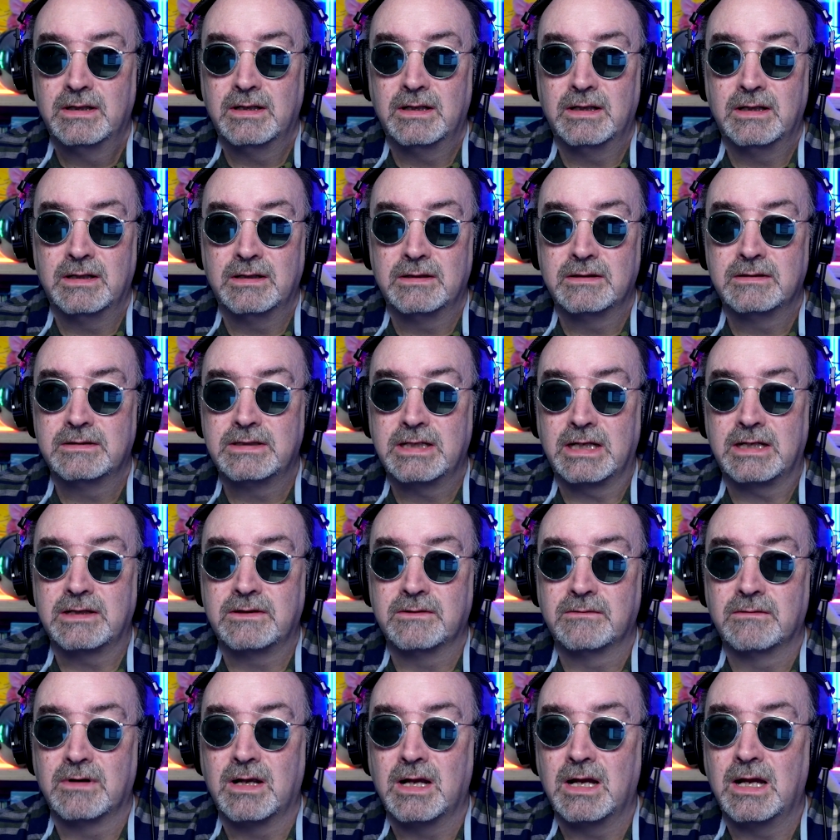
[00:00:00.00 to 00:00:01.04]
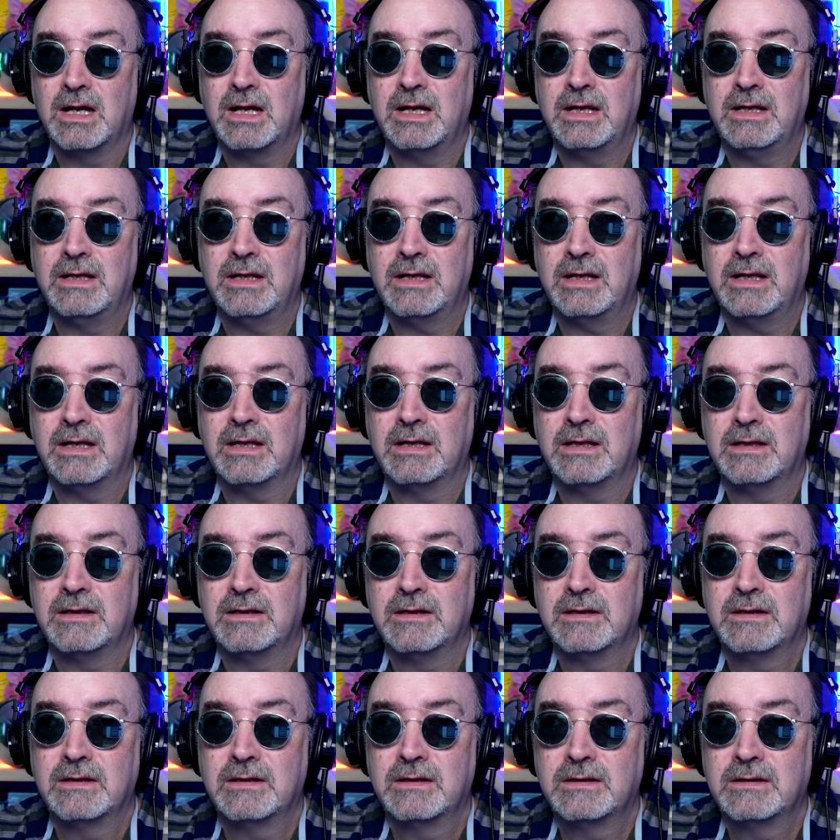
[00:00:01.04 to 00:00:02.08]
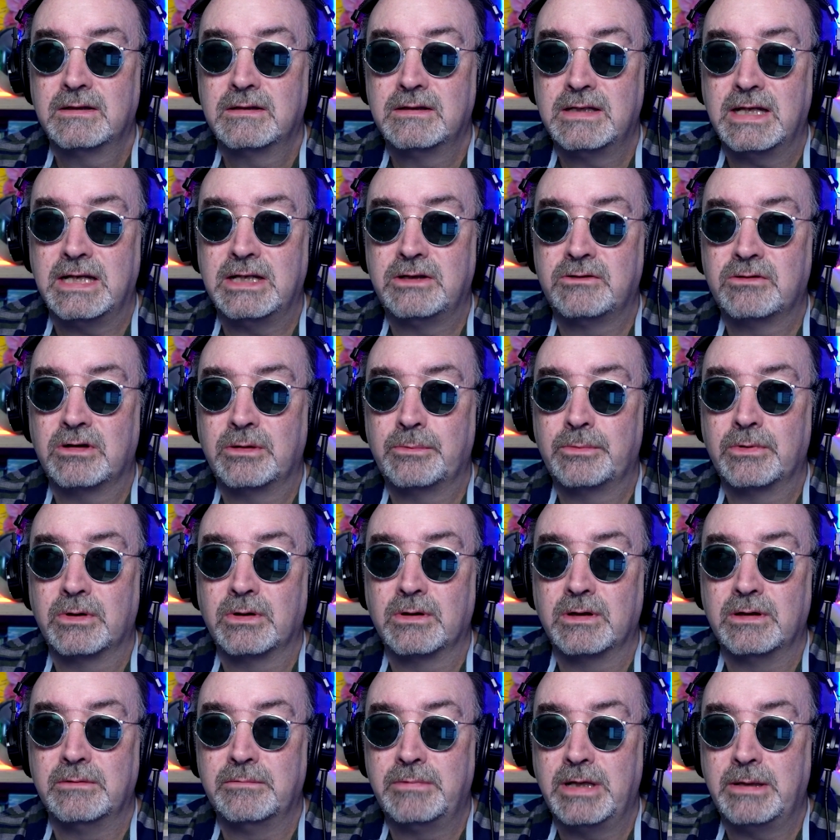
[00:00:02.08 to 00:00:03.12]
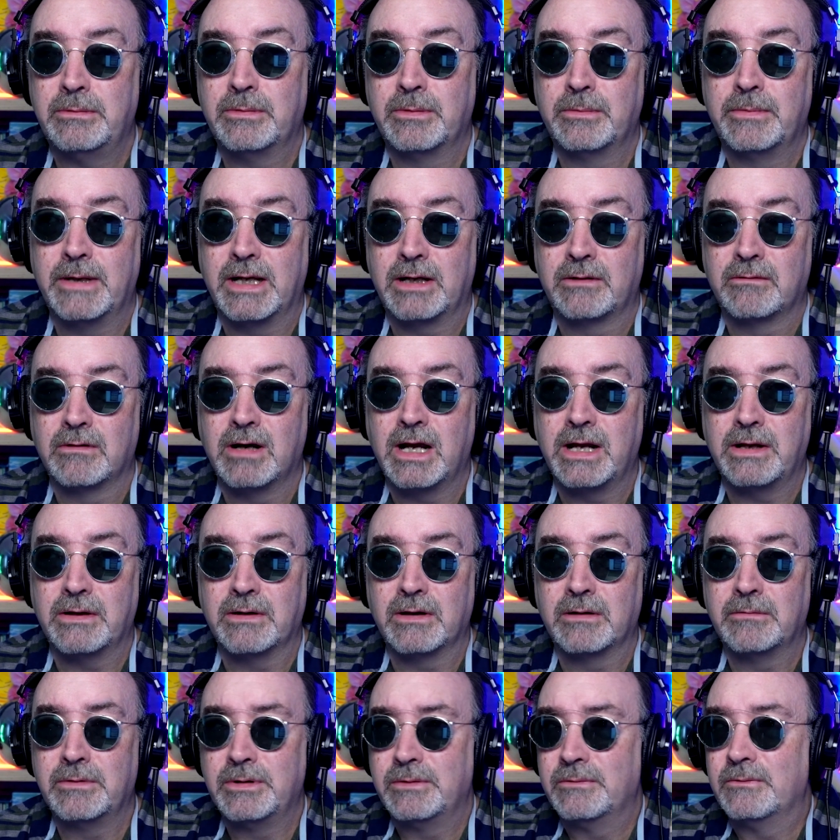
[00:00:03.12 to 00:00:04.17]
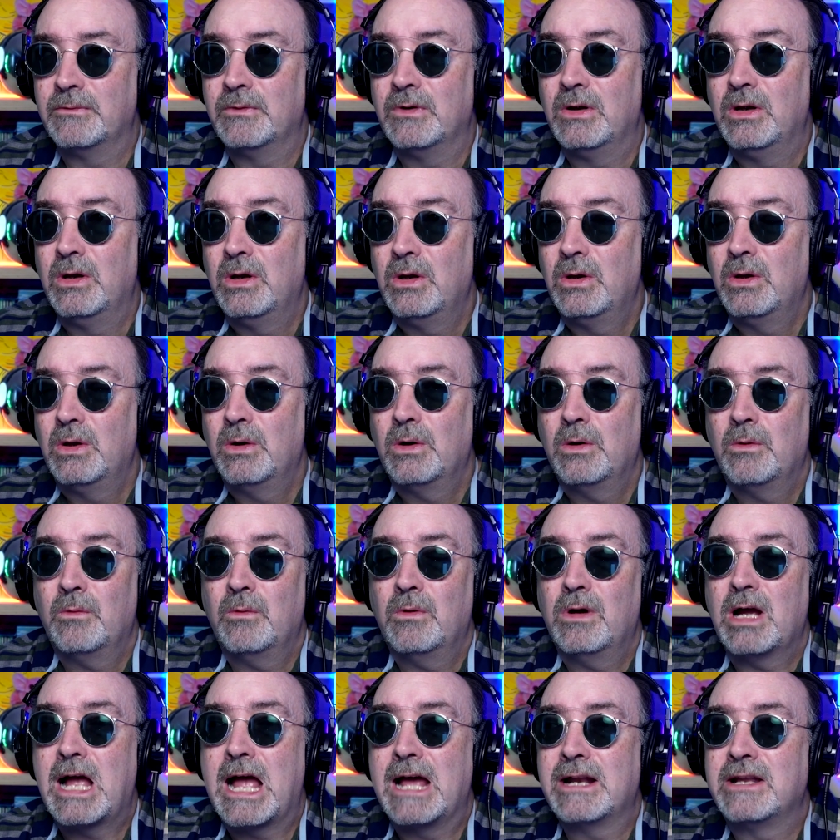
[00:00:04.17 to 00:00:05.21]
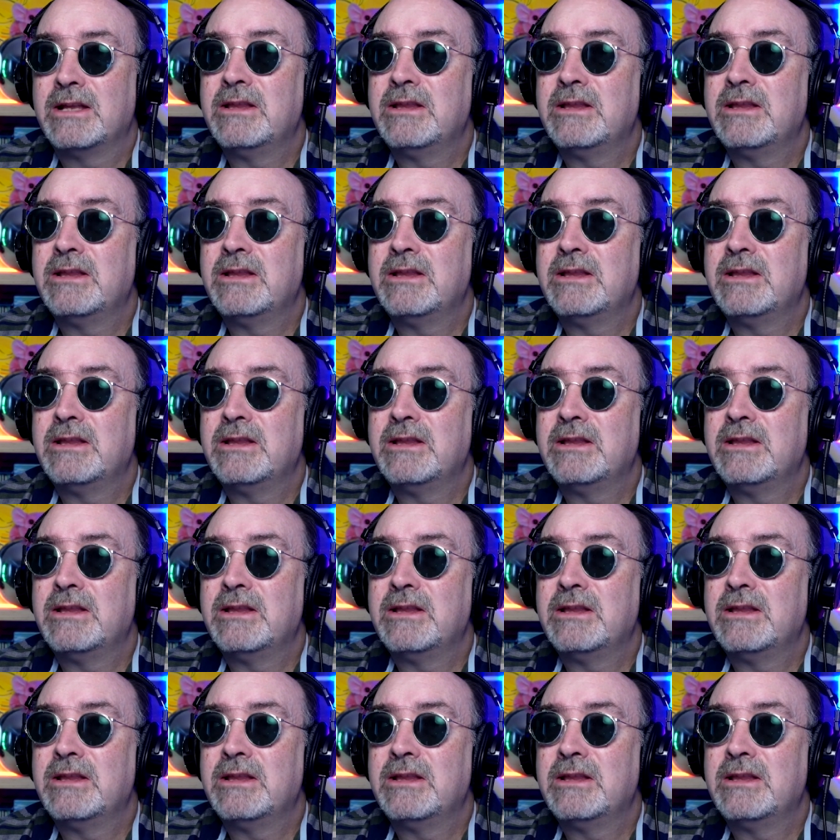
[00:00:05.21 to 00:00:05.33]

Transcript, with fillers: uh, "Ticket to Ride" and "Day Tripper" and "Paperback Writer." I mean, how